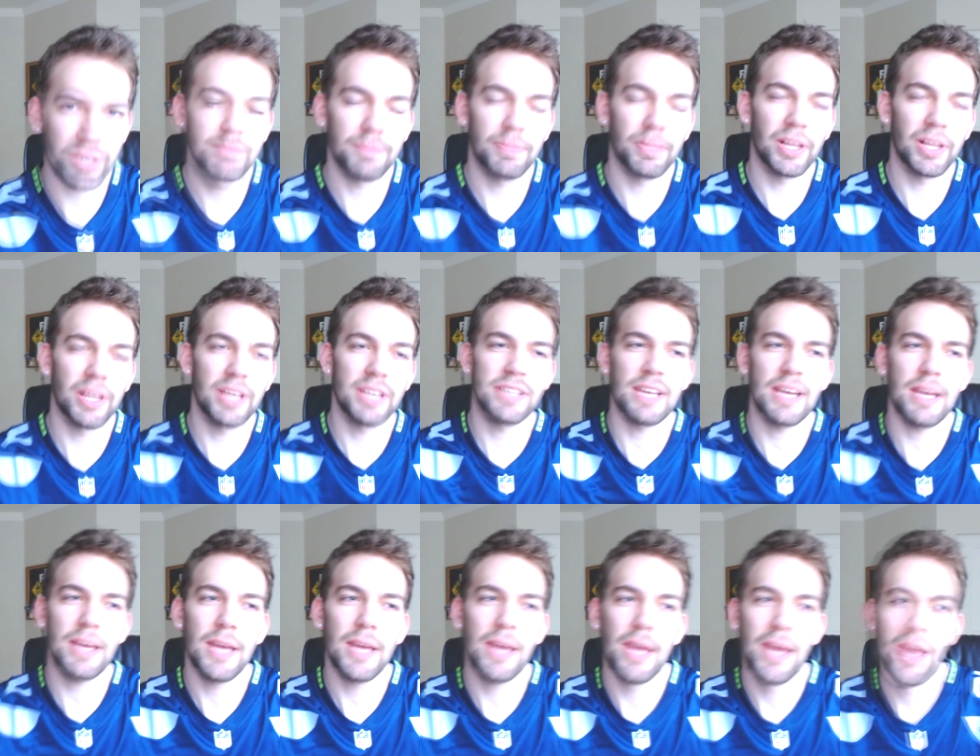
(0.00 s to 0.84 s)
he plays
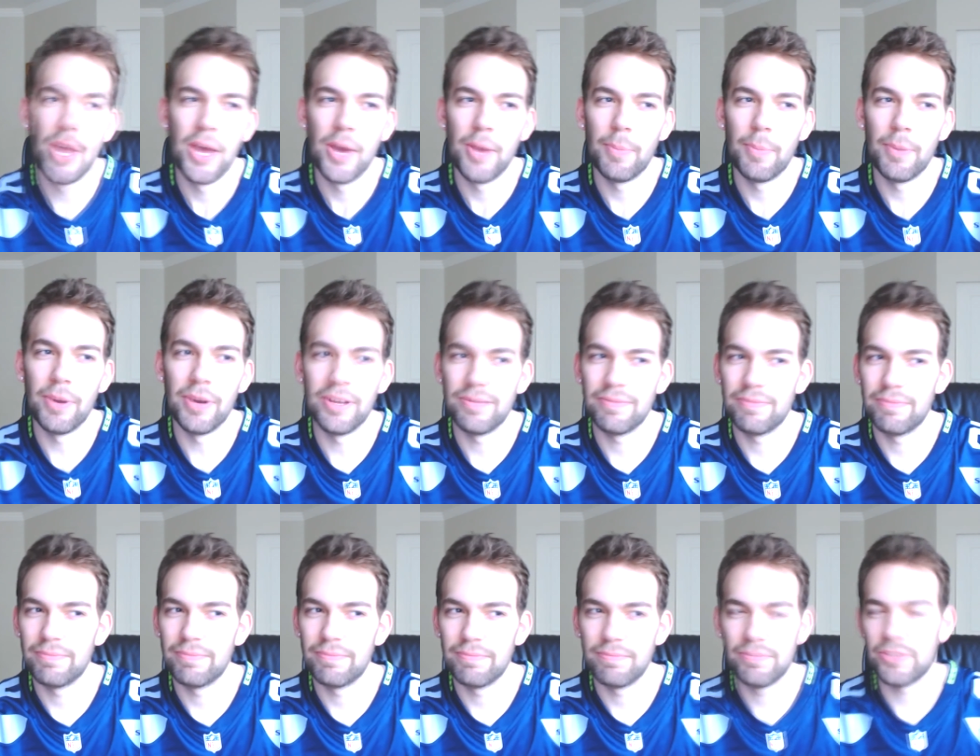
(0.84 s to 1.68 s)
at, but
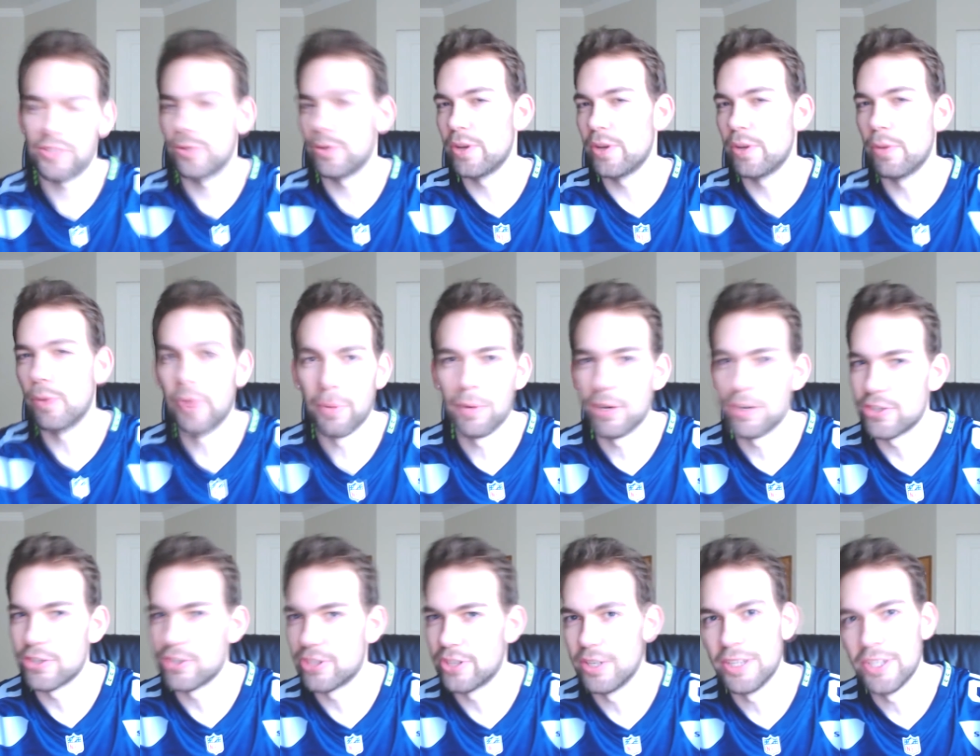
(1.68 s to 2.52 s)
there's only one
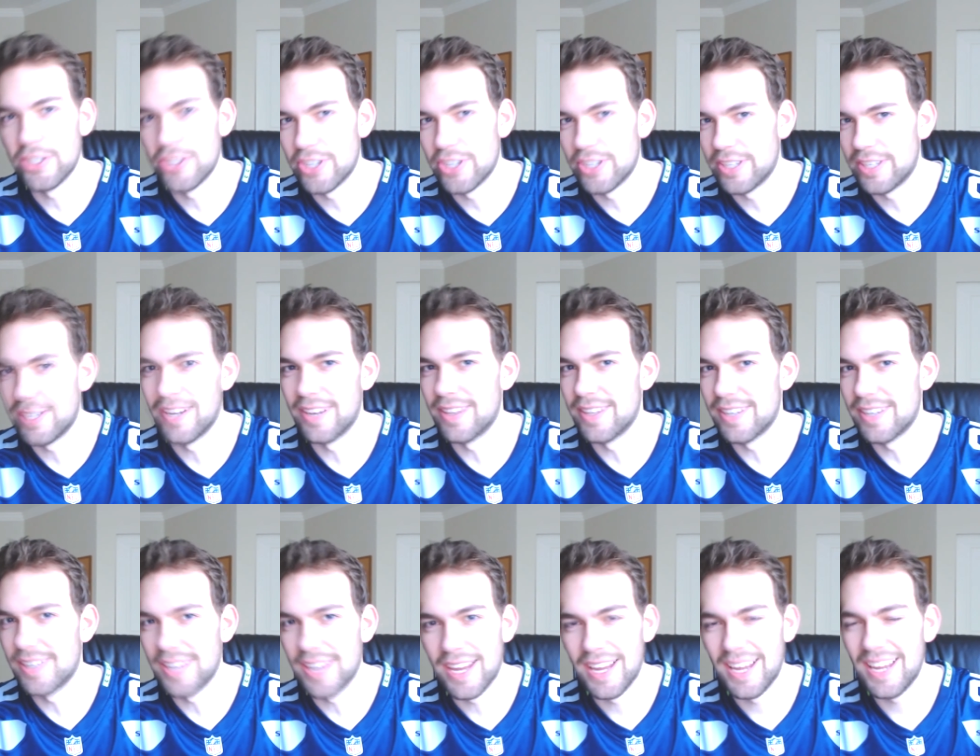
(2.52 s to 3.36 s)
Marshawn Lynch at the end of
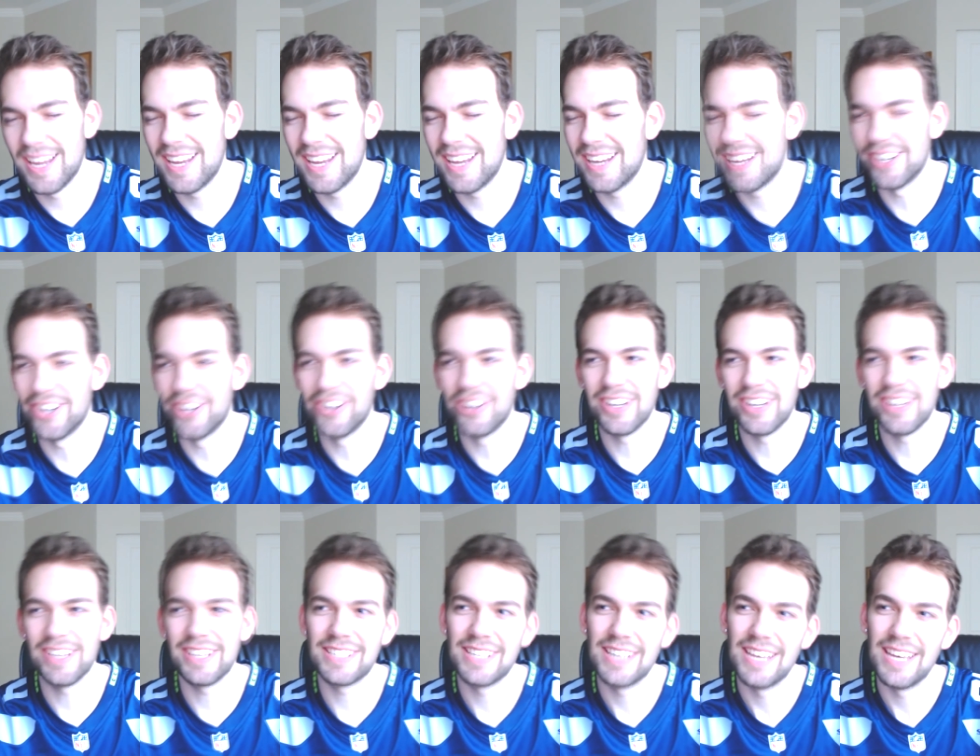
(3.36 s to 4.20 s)
the day.
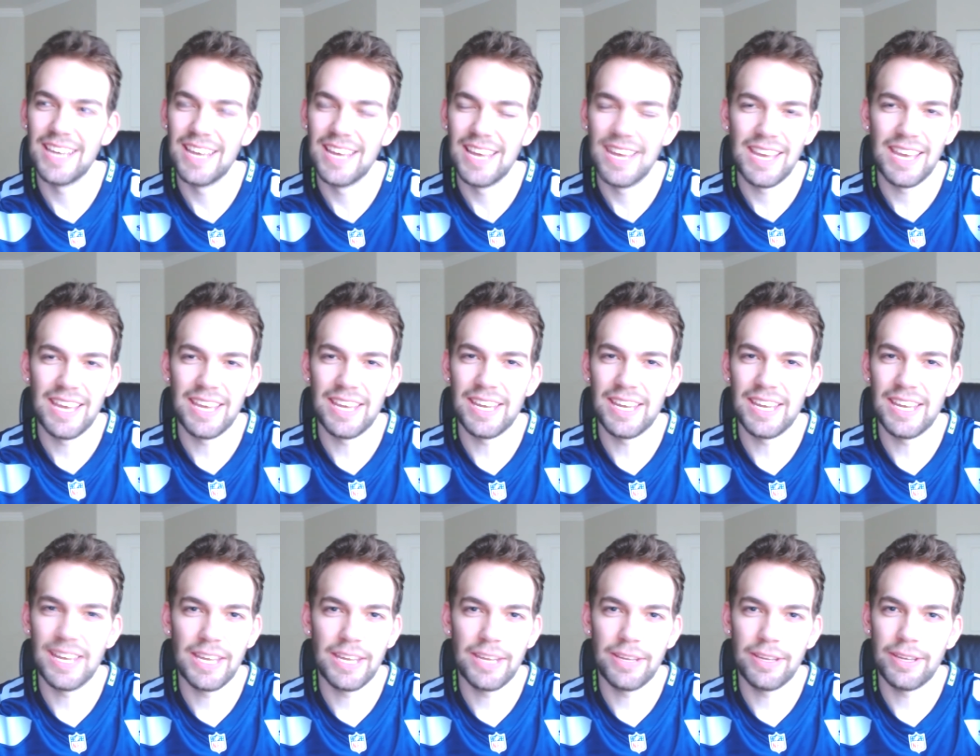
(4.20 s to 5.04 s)

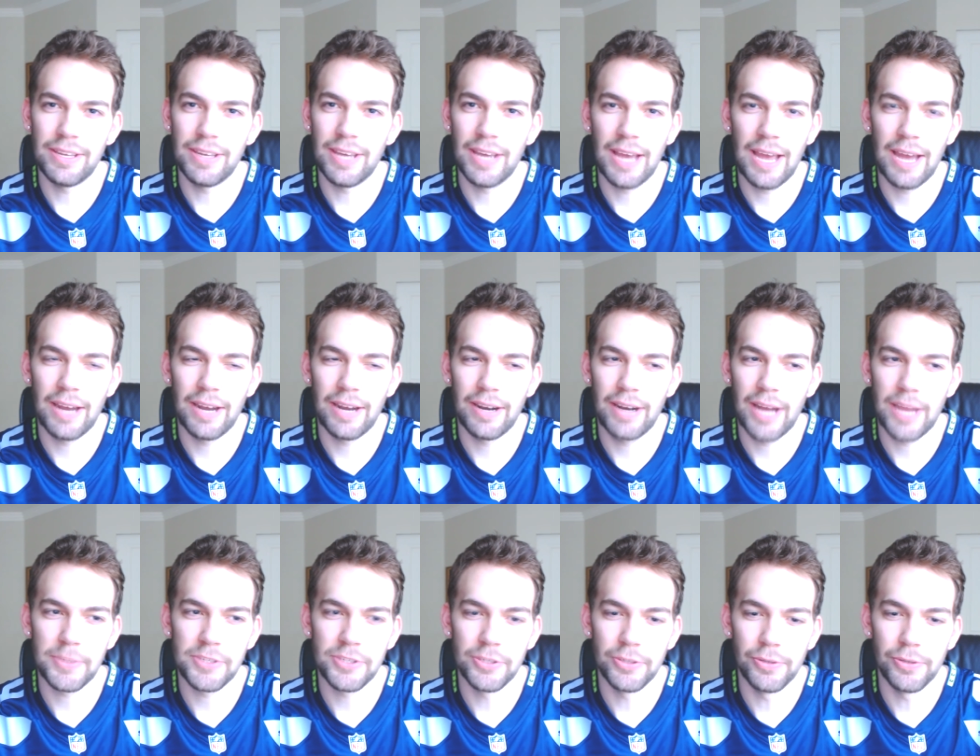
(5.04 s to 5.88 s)
He had an
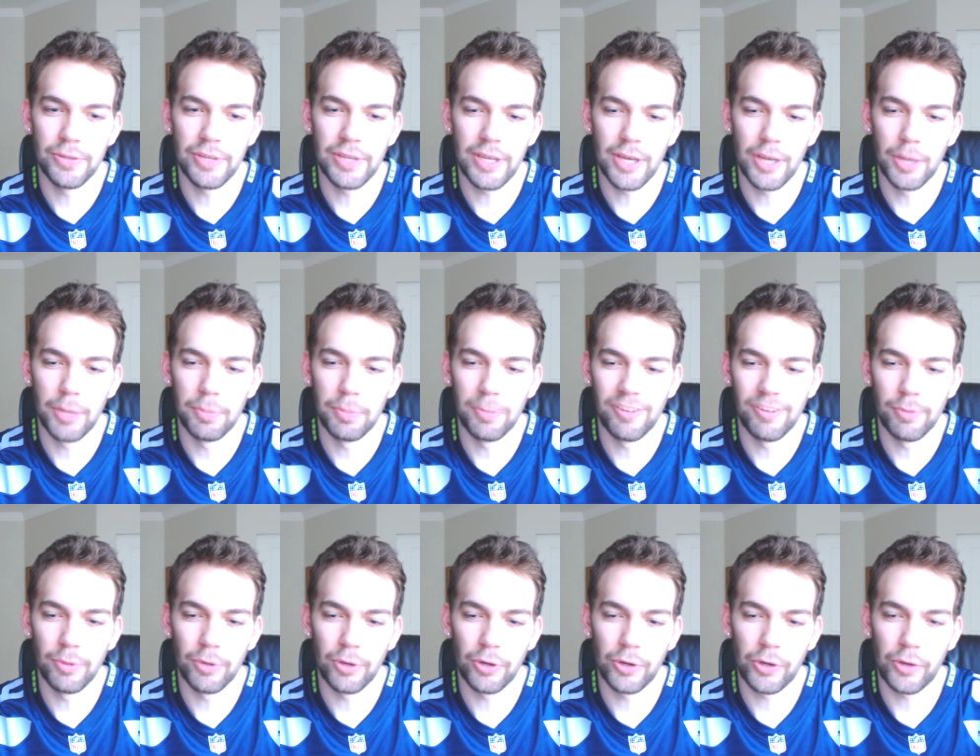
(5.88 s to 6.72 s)
absolutely
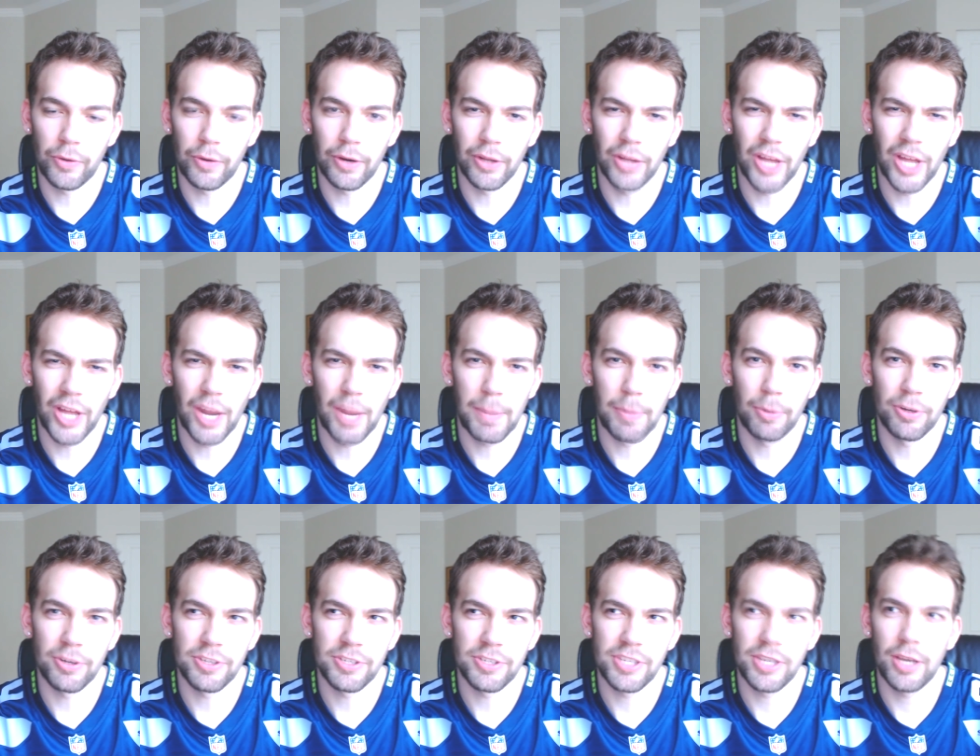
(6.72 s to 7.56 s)
unbelievable career. A lot of
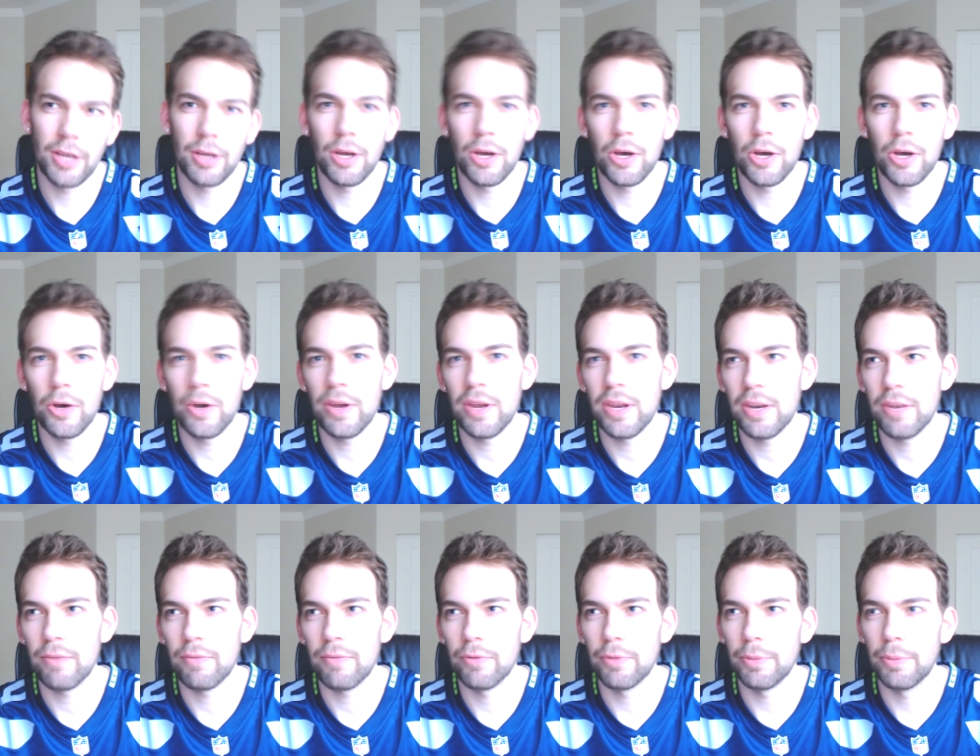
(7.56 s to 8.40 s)
people are saying, oh, he
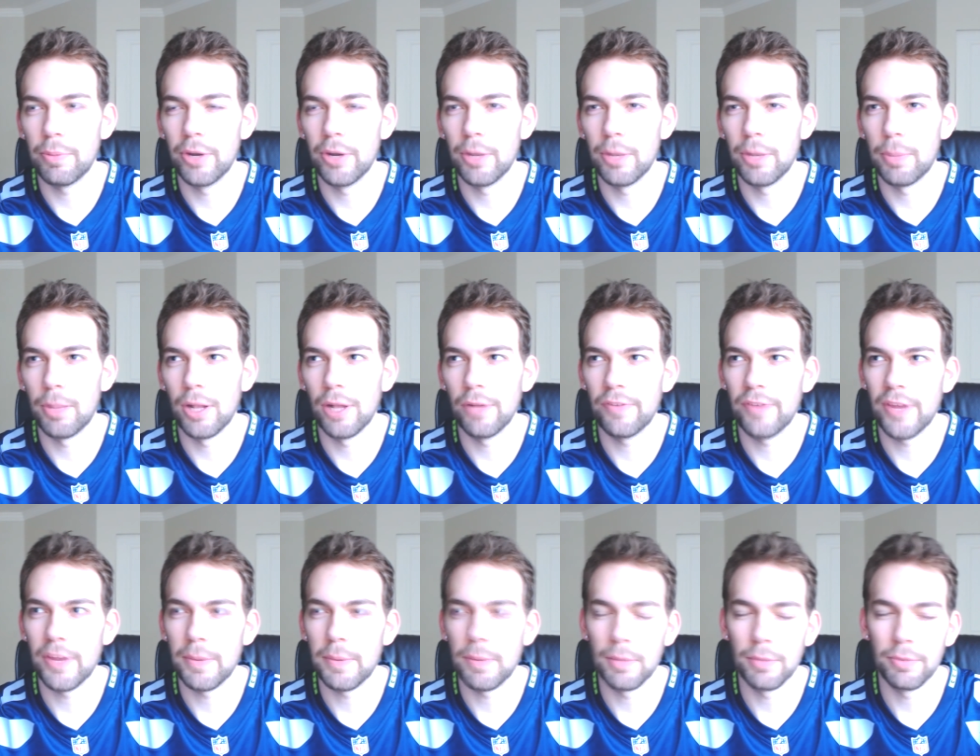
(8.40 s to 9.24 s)
didn't really put up Hall of
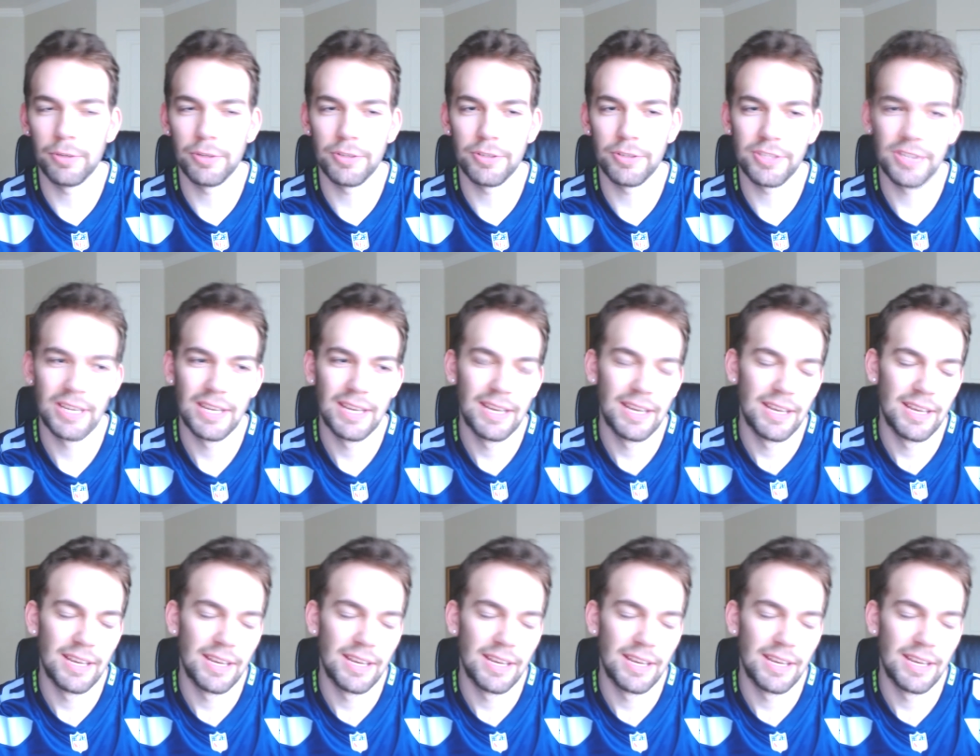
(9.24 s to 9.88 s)
Fame numbers.